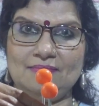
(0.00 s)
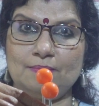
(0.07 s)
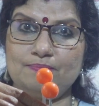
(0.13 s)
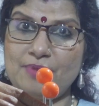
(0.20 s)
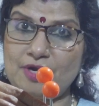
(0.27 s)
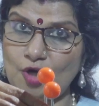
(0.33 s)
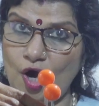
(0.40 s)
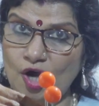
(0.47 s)

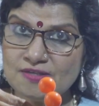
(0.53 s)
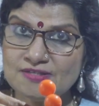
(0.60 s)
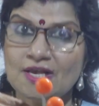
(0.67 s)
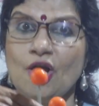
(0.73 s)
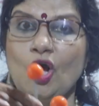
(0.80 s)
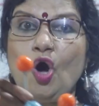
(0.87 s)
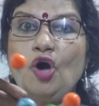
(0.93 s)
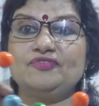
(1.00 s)
because
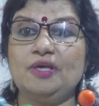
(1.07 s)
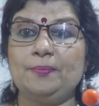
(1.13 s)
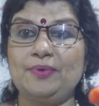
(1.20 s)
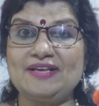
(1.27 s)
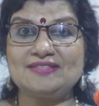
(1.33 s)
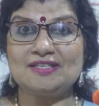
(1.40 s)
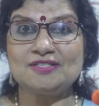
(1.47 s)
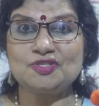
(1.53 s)
of the
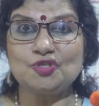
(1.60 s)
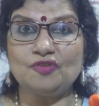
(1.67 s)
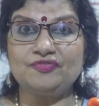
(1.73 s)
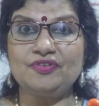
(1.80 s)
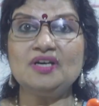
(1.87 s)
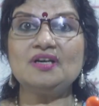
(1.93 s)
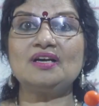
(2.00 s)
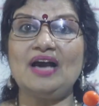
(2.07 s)
presence
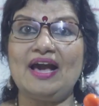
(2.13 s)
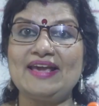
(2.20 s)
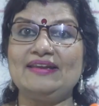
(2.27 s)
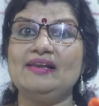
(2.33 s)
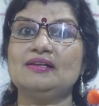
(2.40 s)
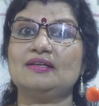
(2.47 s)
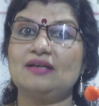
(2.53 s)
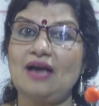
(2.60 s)
of a
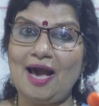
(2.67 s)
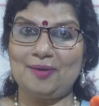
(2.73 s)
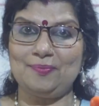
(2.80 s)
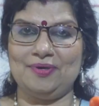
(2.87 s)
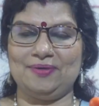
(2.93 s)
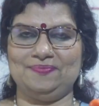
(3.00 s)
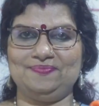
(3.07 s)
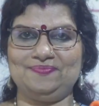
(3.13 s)
chiral
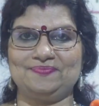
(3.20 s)
carbon.